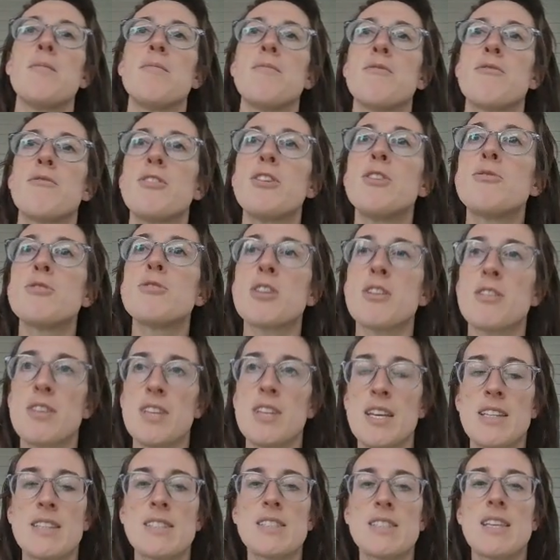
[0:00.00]
future
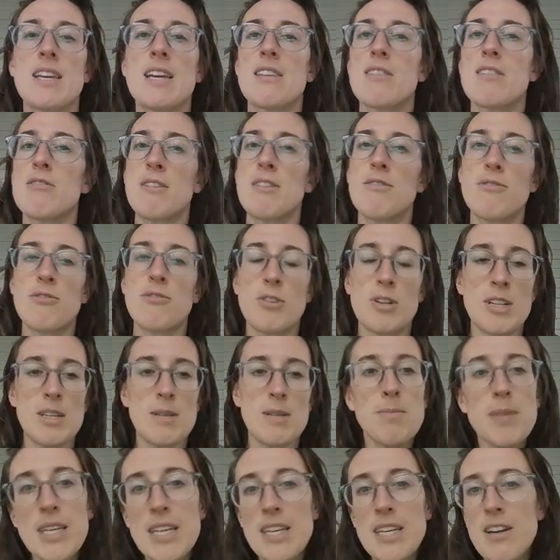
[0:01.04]
things like
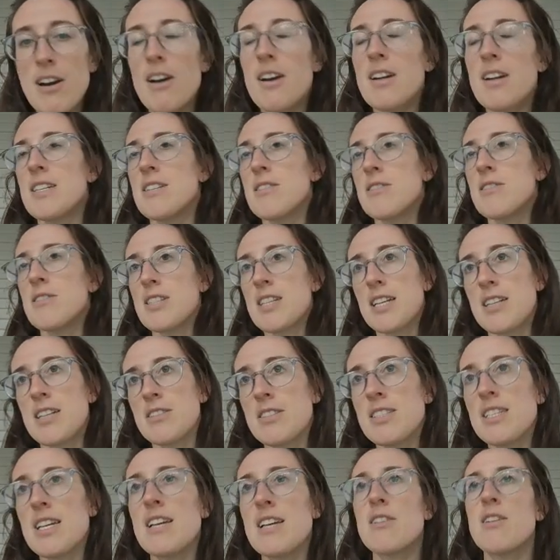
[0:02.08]
340B audit or Title
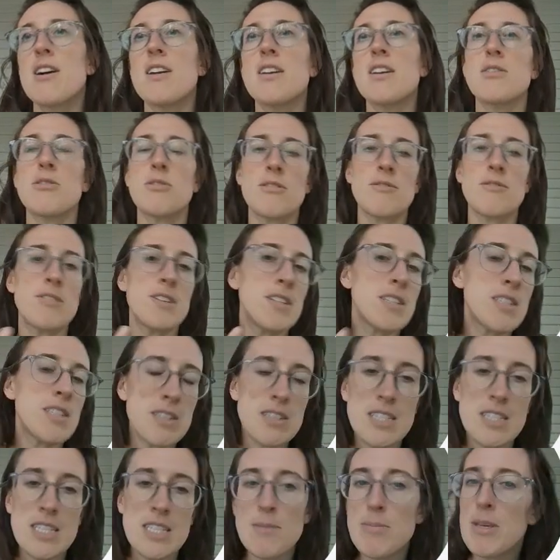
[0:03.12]
10 audit, or if the
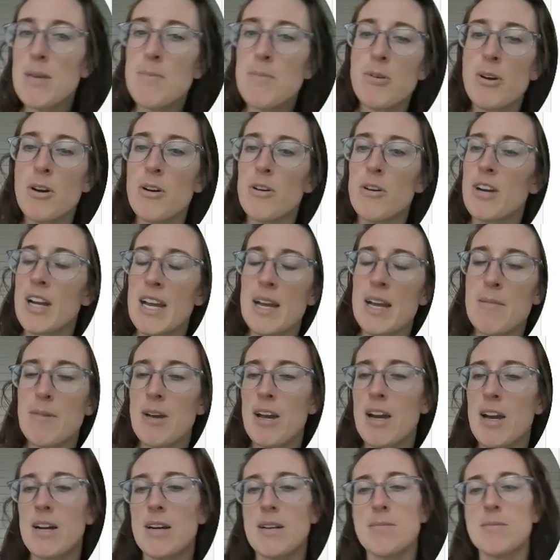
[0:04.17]
TB program
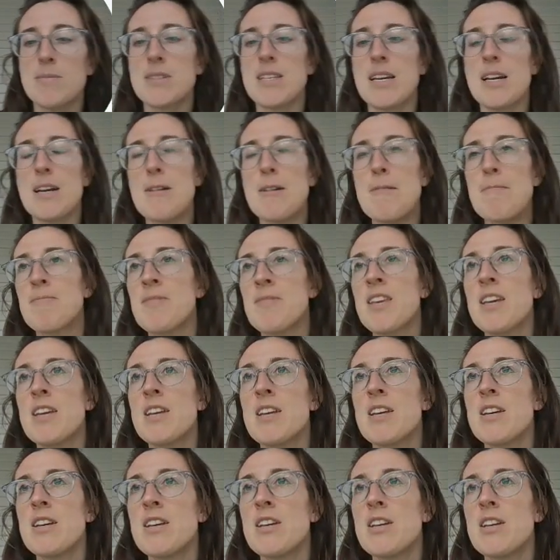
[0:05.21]
comes,
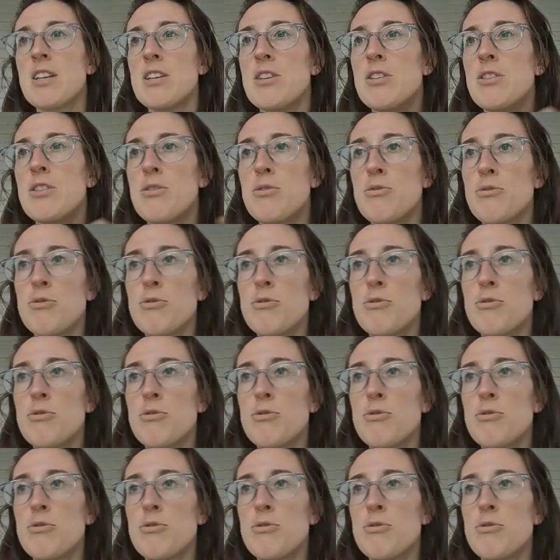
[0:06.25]
you